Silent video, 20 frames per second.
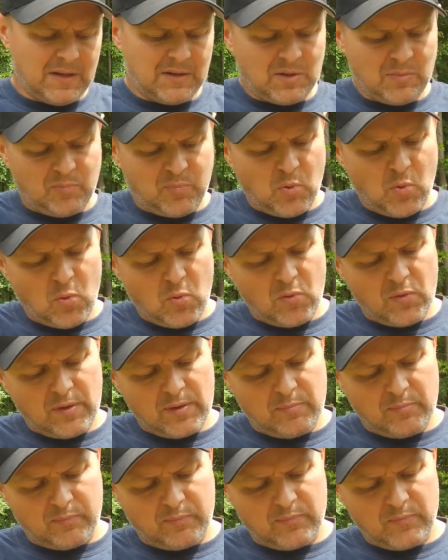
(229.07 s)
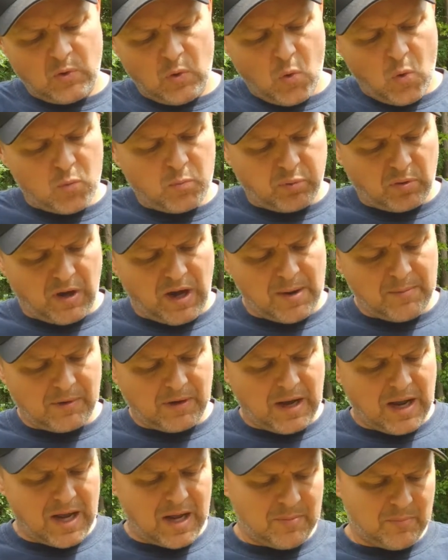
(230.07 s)
to pull the old primer
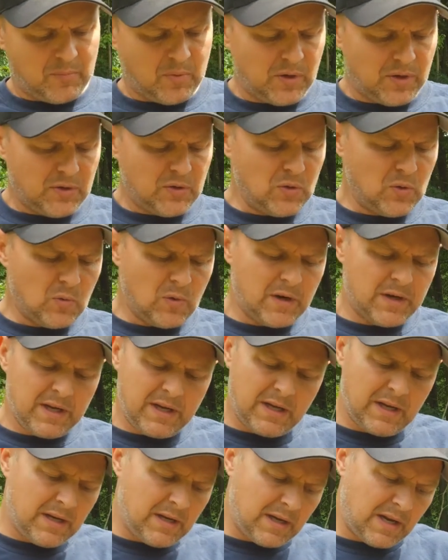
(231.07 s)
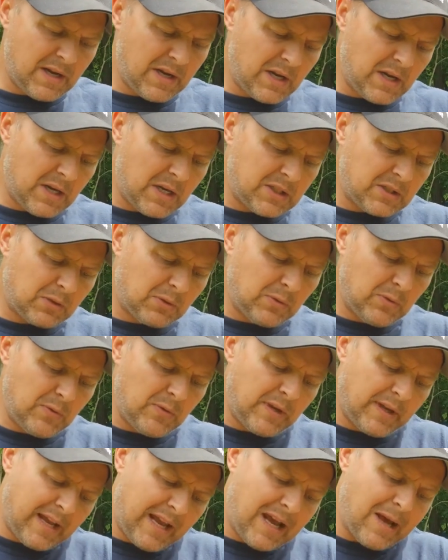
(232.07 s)
out, put a new one in, and then you got to screw
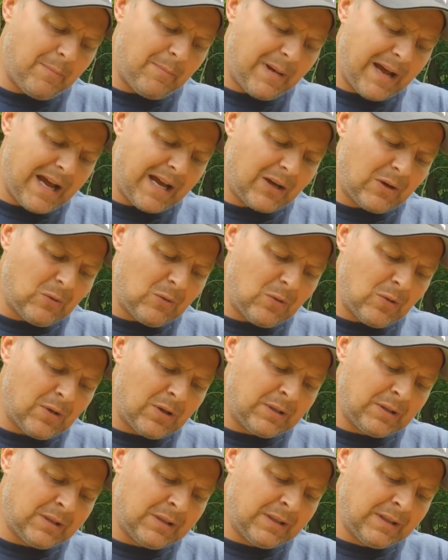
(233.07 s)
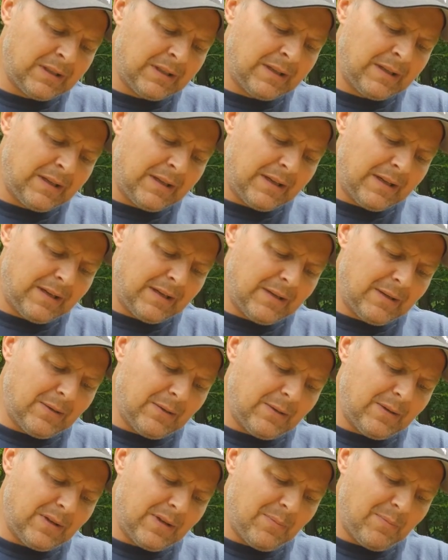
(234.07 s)
the cap back on.
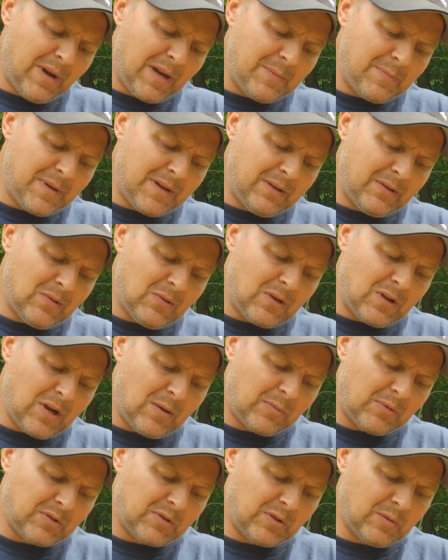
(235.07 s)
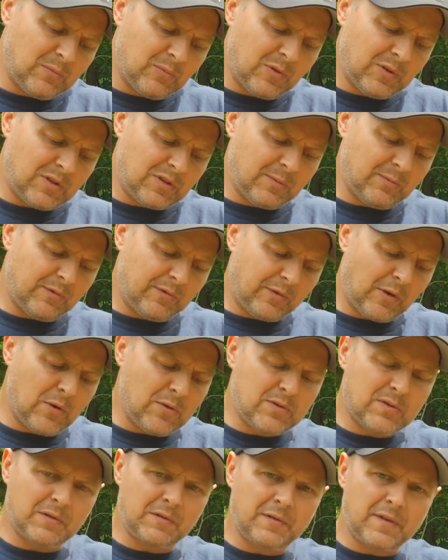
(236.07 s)
Might be a little cumbersome with some
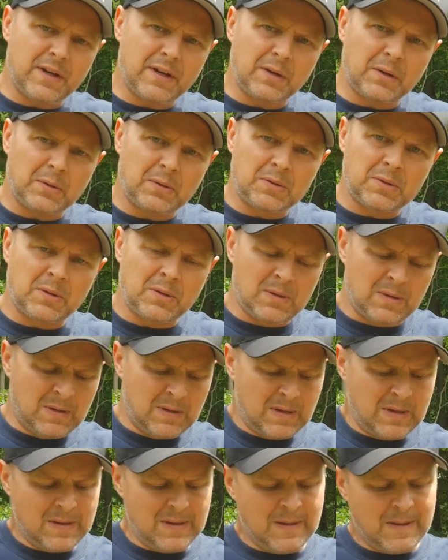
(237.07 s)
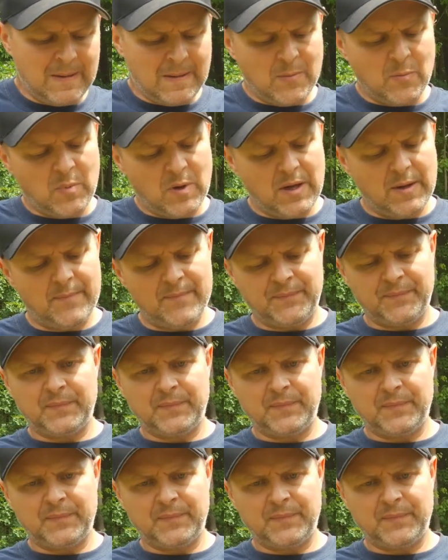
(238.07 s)
frozen fingers, but